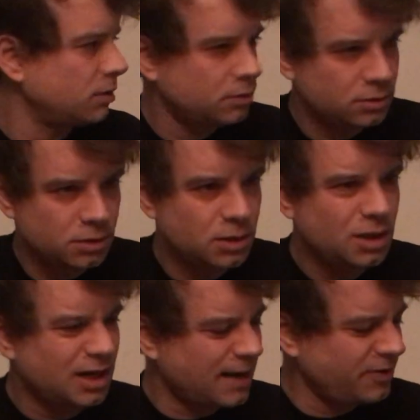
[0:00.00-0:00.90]

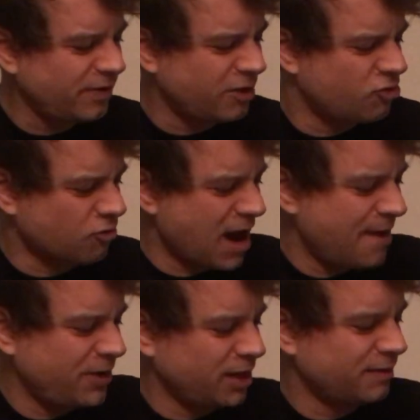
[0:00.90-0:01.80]
I'm just
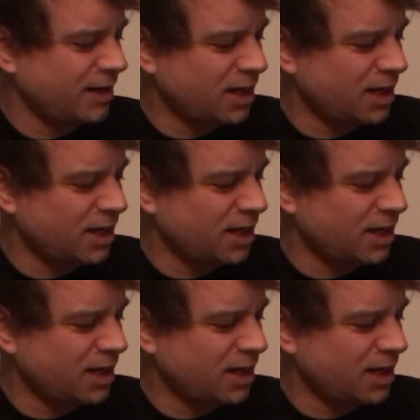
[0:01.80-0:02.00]
grabbing